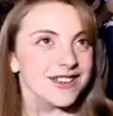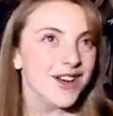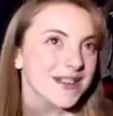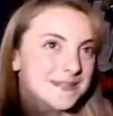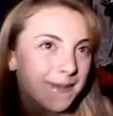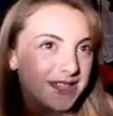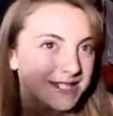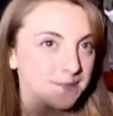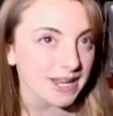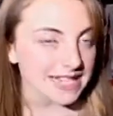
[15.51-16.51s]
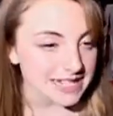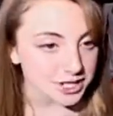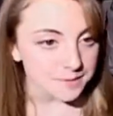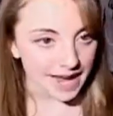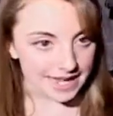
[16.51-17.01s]
Not especially, but I
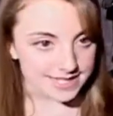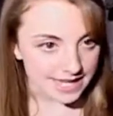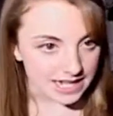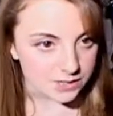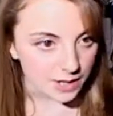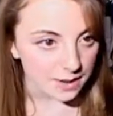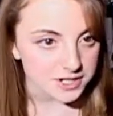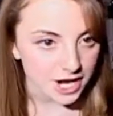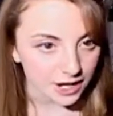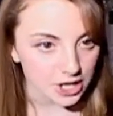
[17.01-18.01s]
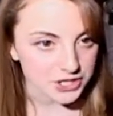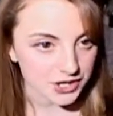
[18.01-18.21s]
did gymnastics when I was younger.